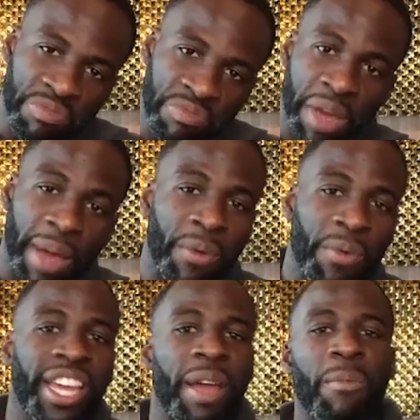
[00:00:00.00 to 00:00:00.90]
Maybe
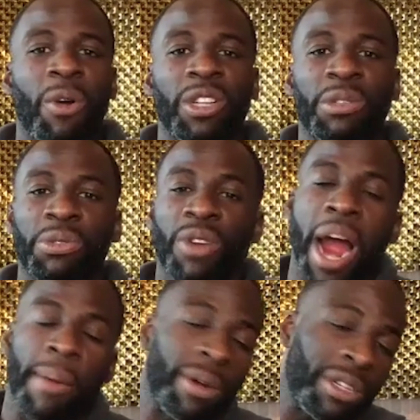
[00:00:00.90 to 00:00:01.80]
we get more
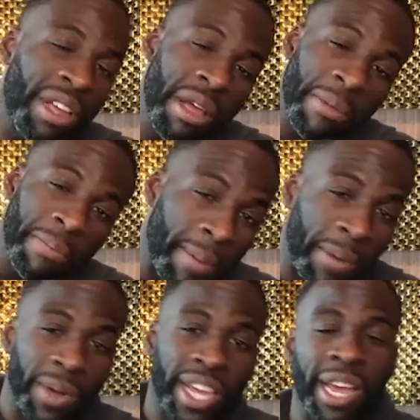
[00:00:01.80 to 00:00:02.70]
subscribers. Maybe
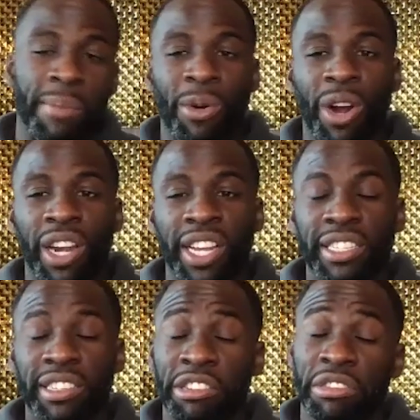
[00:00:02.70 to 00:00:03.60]
we get more
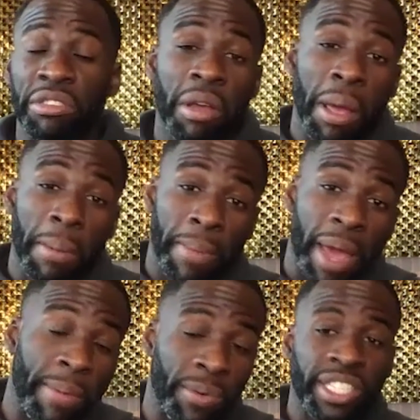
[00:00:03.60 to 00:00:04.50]
listeners.
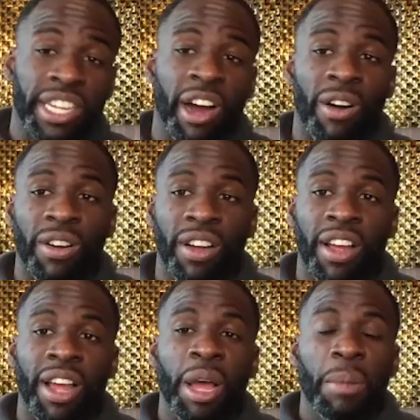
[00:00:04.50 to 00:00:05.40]
Maybe we don't.
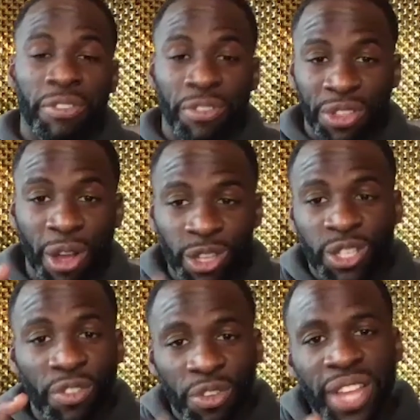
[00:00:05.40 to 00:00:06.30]
But for those
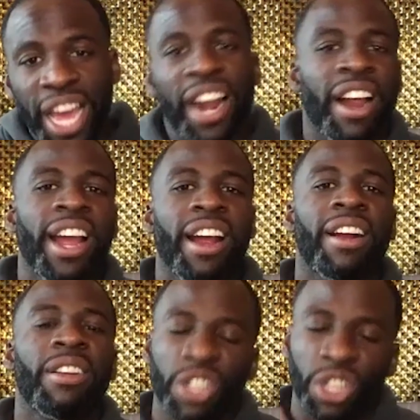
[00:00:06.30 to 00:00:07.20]
of you that are
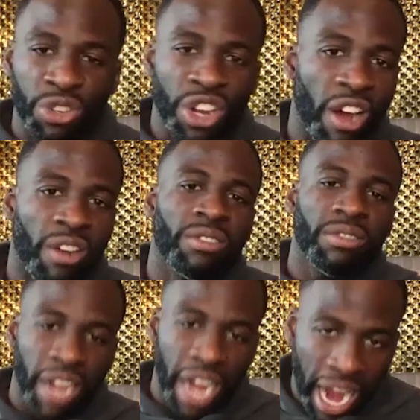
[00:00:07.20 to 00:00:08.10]
here, you know
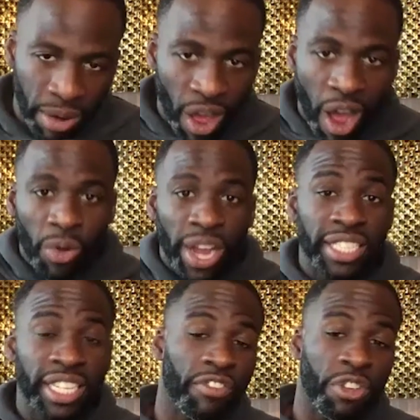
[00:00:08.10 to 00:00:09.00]
I will always
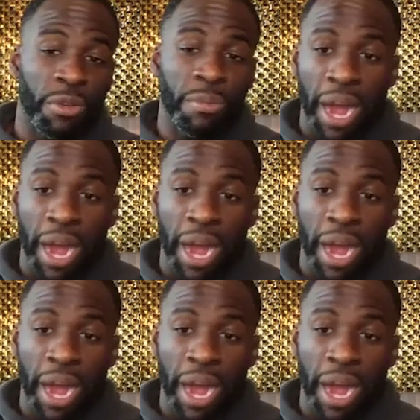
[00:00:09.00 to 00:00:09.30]
give you my